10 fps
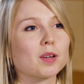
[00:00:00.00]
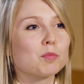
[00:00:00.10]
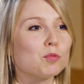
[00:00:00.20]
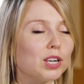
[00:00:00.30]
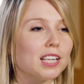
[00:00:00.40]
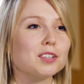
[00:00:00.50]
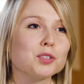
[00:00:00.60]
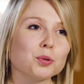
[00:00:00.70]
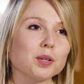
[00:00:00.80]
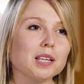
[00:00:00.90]
I'm really
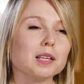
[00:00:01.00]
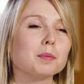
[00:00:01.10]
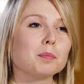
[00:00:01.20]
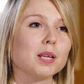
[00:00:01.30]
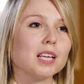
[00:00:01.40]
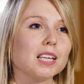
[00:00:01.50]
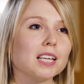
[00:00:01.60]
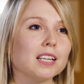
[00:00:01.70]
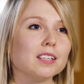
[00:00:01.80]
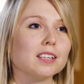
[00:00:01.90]
enjoying
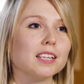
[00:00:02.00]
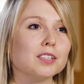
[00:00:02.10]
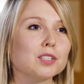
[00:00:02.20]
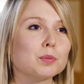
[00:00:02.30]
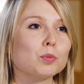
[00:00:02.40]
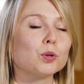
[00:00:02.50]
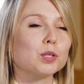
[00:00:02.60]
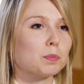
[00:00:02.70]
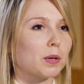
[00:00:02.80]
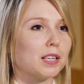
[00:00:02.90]
being in a
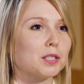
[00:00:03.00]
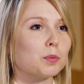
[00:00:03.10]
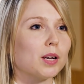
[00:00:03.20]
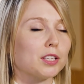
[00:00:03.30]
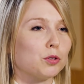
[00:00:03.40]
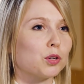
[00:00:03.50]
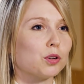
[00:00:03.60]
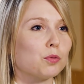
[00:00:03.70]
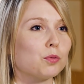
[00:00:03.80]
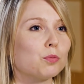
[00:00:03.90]
smaller space where you can